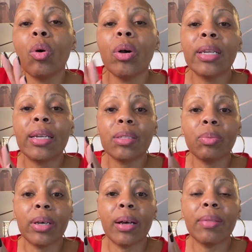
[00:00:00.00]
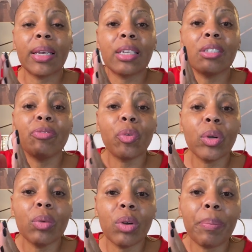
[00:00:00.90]
on it as well. I think it's
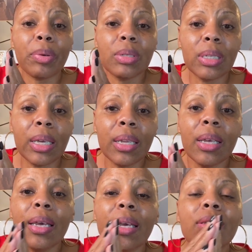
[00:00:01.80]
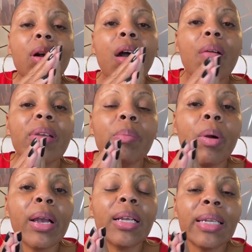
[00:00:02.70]
41%. It's already
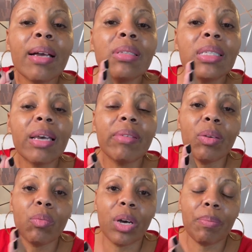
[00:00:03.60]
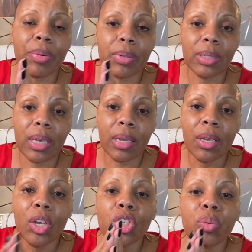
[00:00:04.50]
marked down 71%,
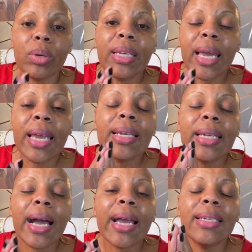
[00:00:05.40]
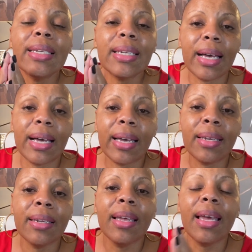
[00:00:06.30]

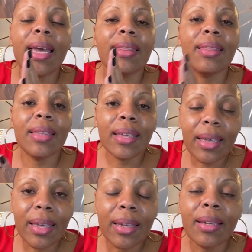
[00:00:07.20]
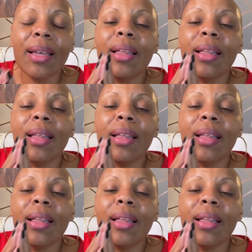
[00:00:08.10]
28.99. And then